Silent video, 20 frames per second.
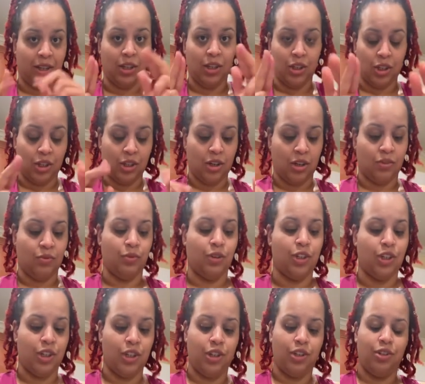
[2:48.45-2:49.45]
So what
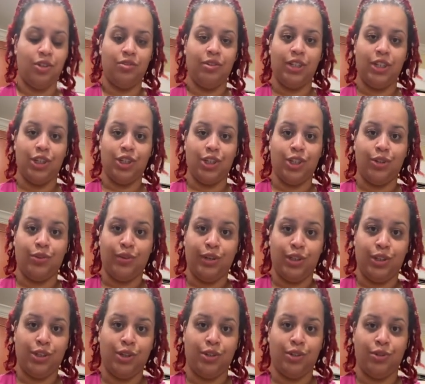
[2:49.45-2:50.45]
you're gonna do is you're going
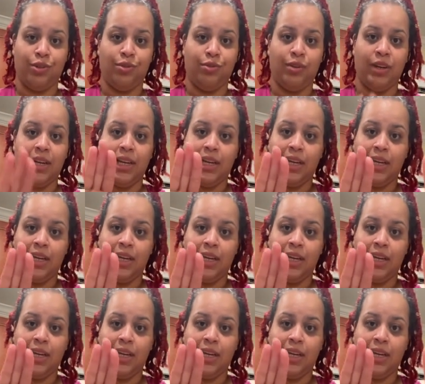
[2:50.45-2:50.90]
to,